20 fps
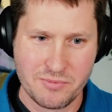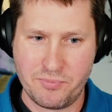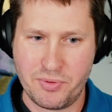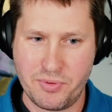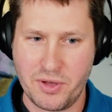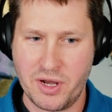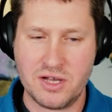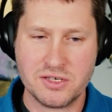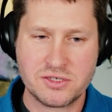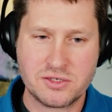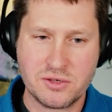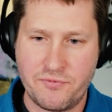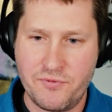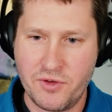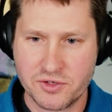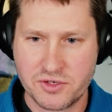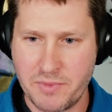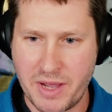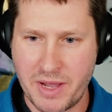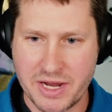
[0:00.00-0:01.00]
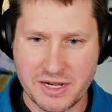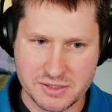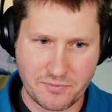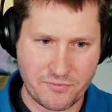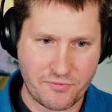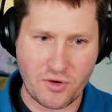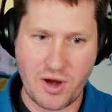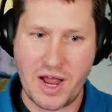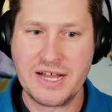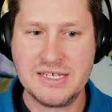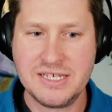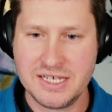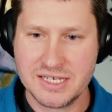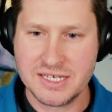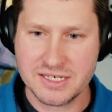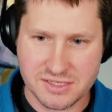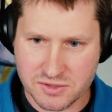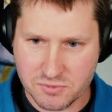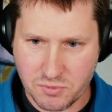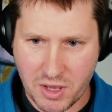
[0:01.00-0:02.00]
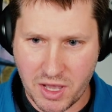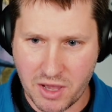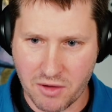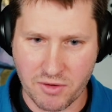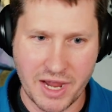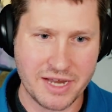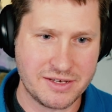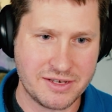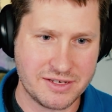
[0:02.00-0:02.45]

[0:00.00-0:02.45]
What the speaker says: but also a filtering mechanism for ideas as well, right?